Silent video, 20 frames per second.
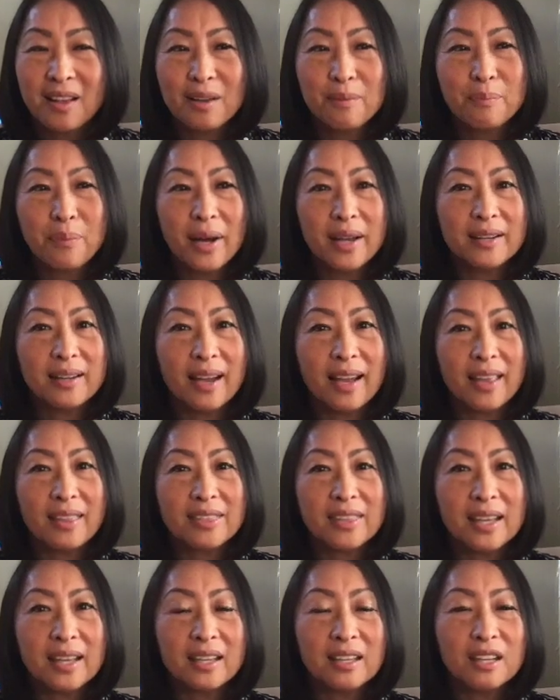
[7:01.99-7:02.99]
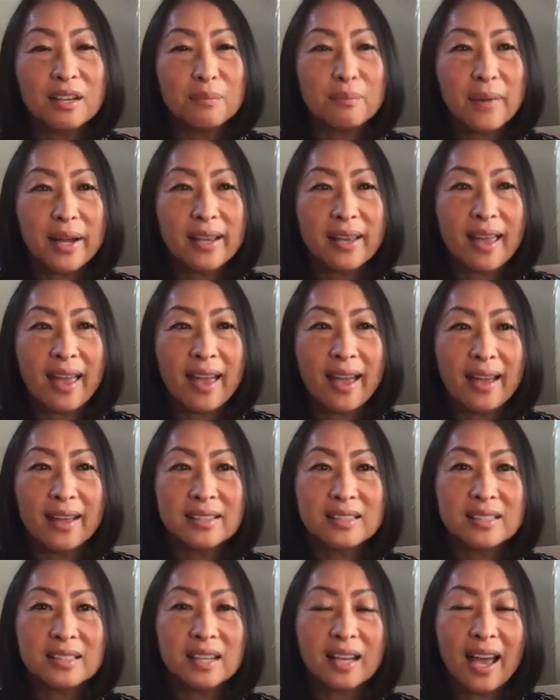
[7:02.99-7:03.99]
But I think my
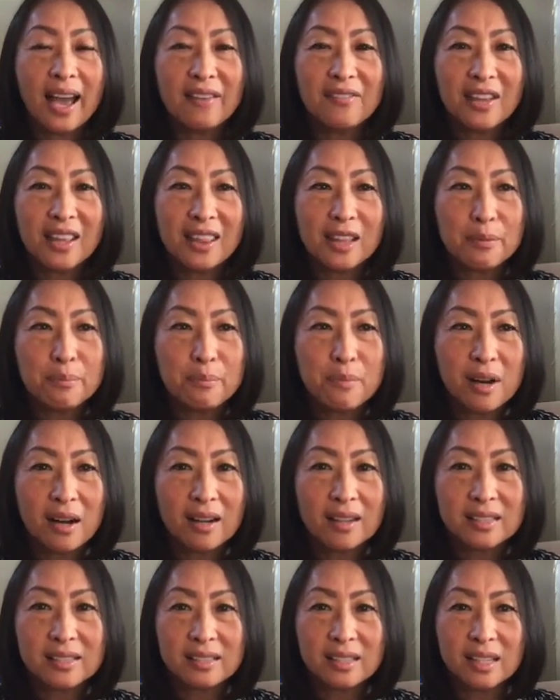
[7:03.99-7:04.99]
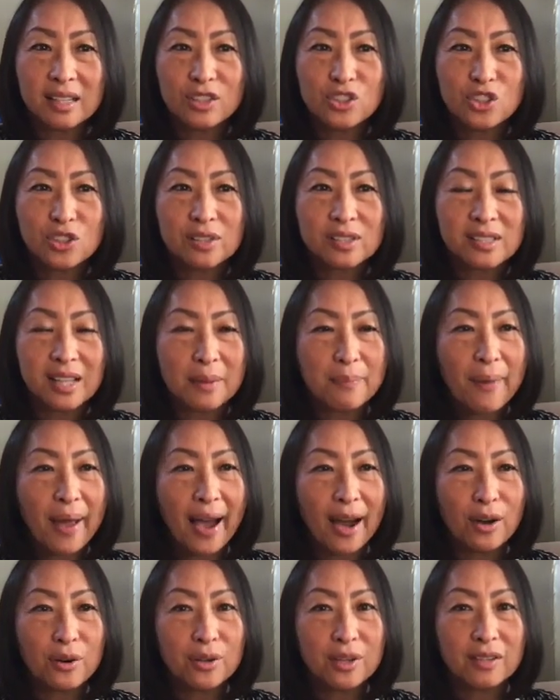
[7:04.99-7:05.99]
aunt having the moxie to step
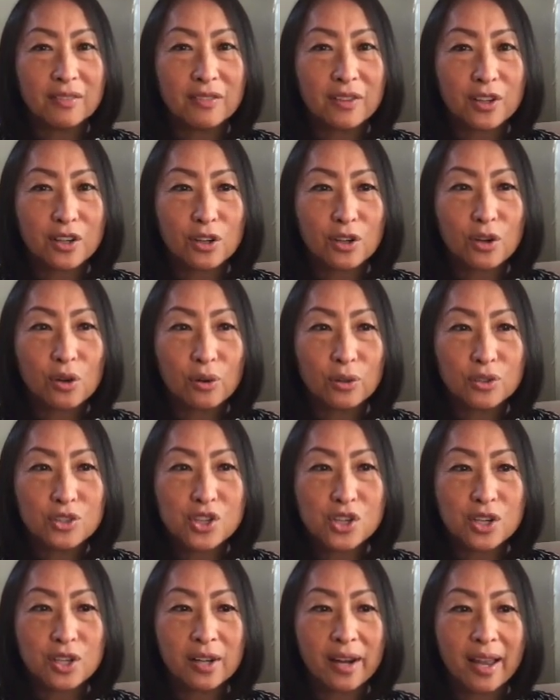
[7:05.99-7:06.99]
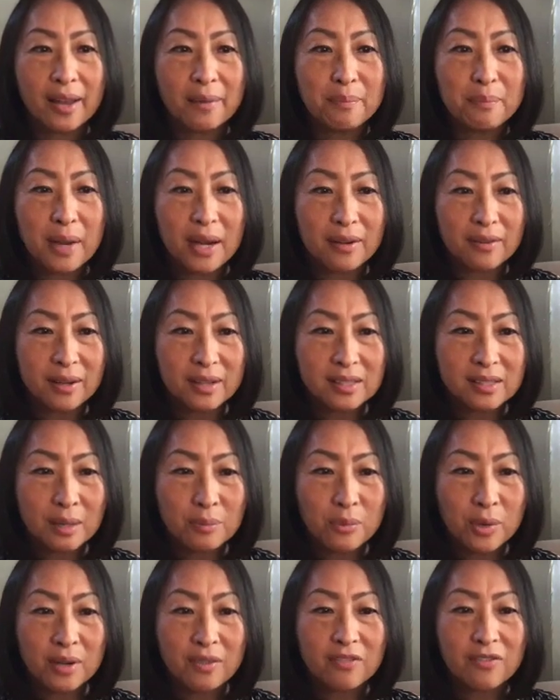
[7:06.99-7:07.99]
out of her culture and marry
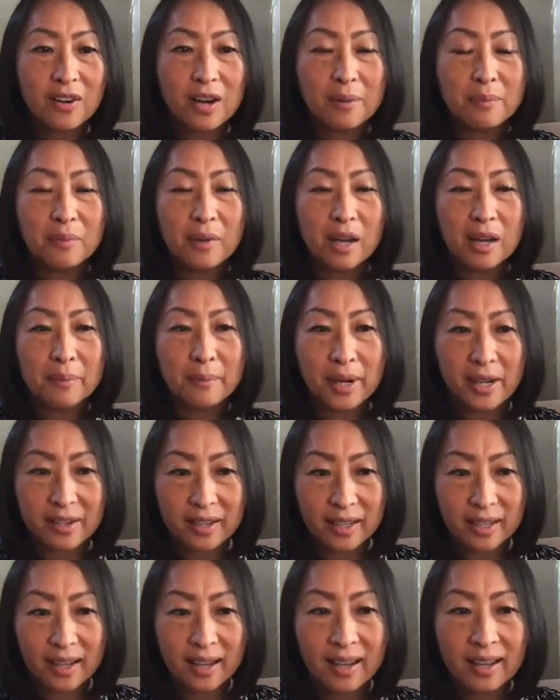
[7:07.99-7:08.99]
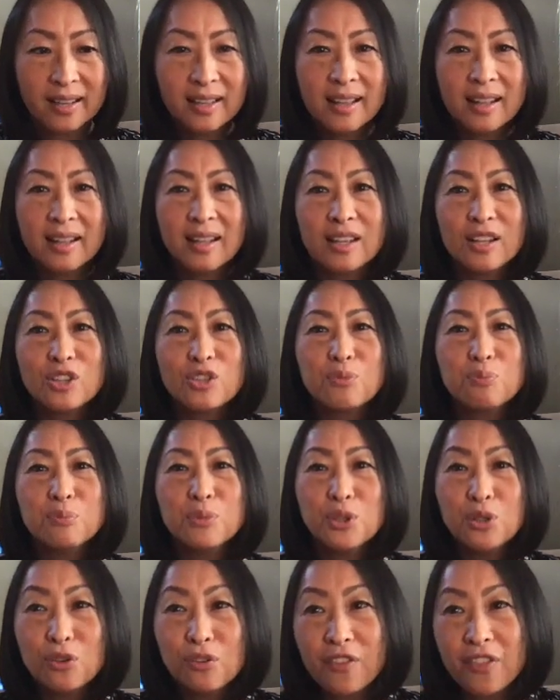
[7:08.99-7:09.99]
someone from America,
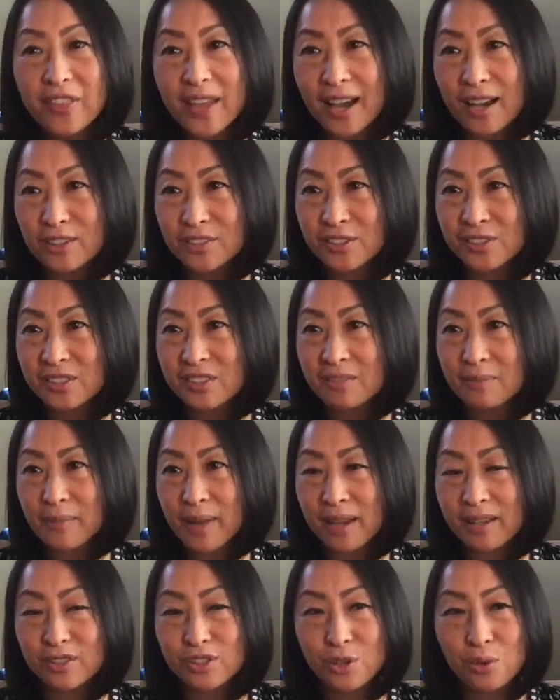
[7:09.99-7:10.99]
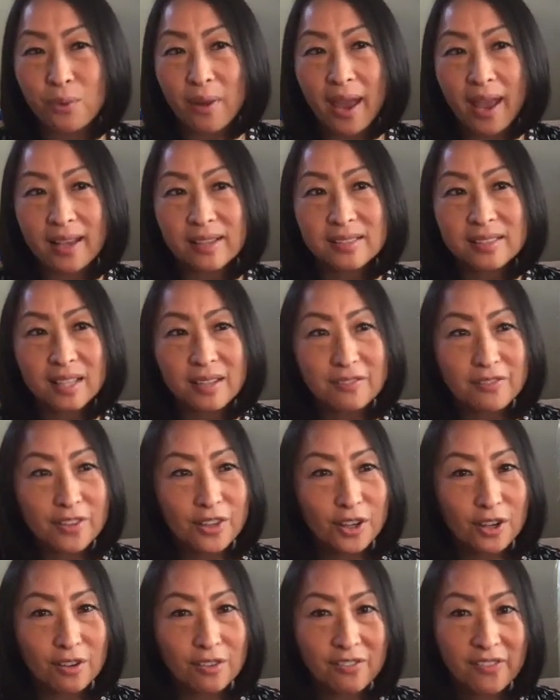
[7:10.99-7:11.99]
move thousands of miles away, send for
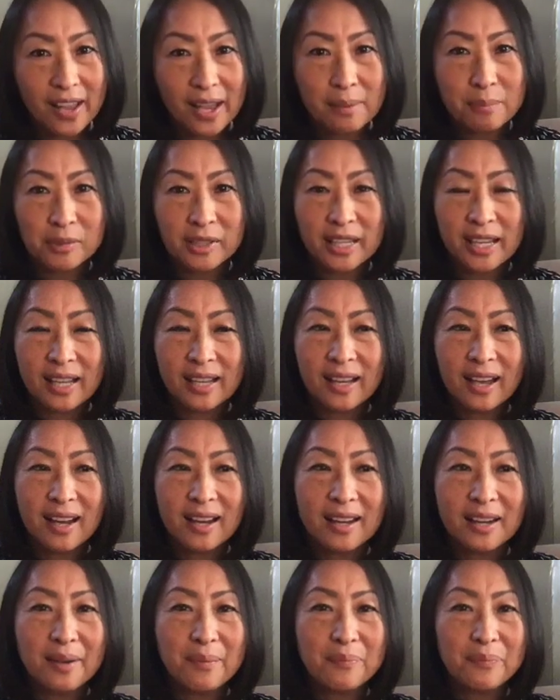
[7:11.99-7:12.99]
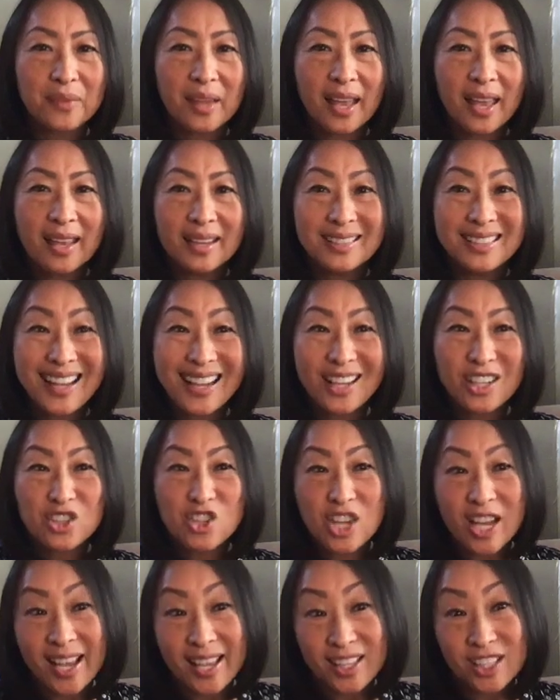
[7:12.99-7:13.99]
her family, and take a
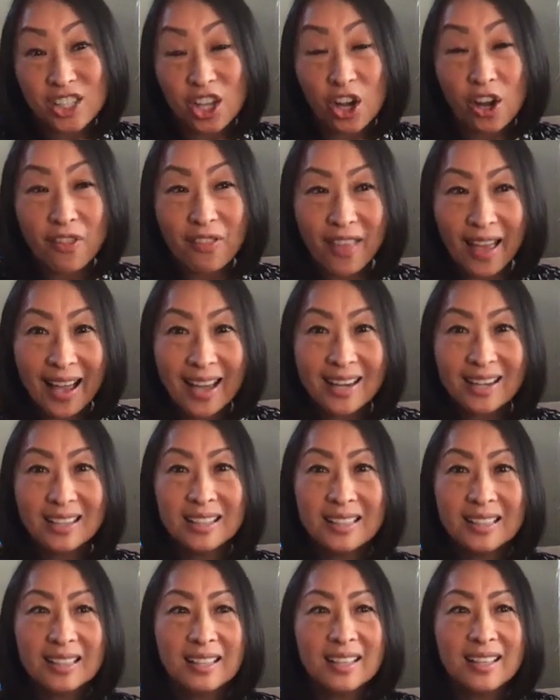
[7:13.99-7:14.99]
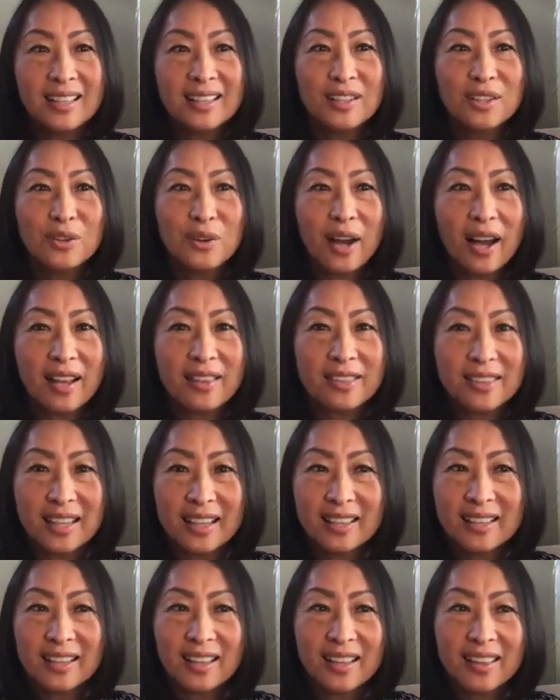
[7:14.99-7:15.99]
chance on that. I
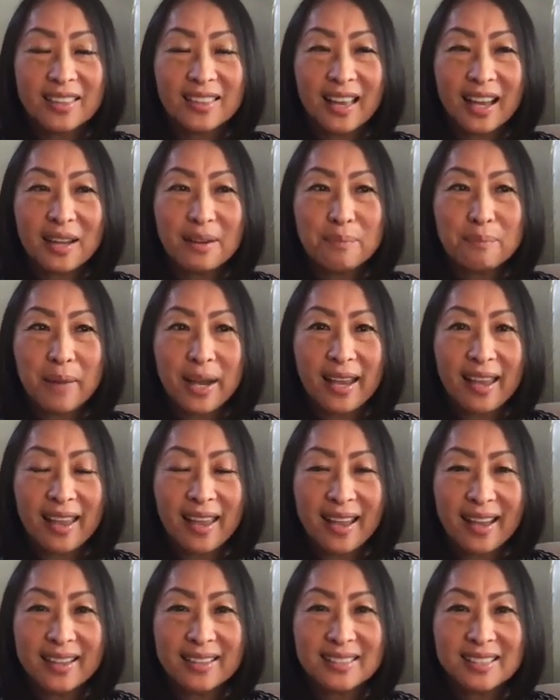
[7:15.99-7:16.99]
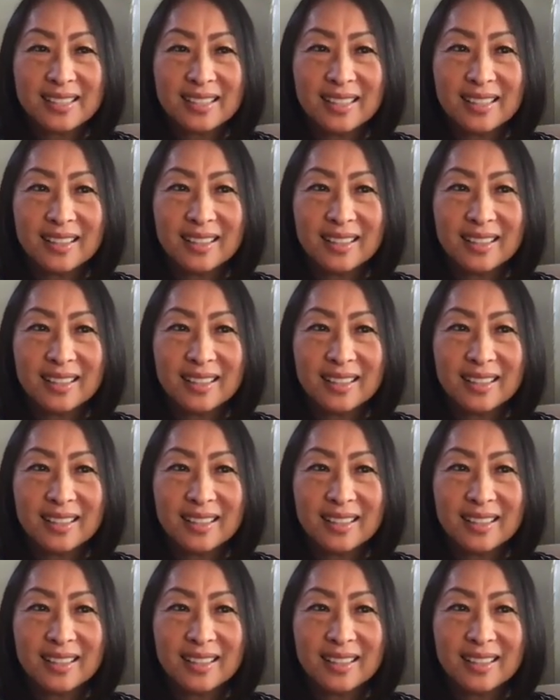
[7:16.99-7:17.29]
think that my aunt,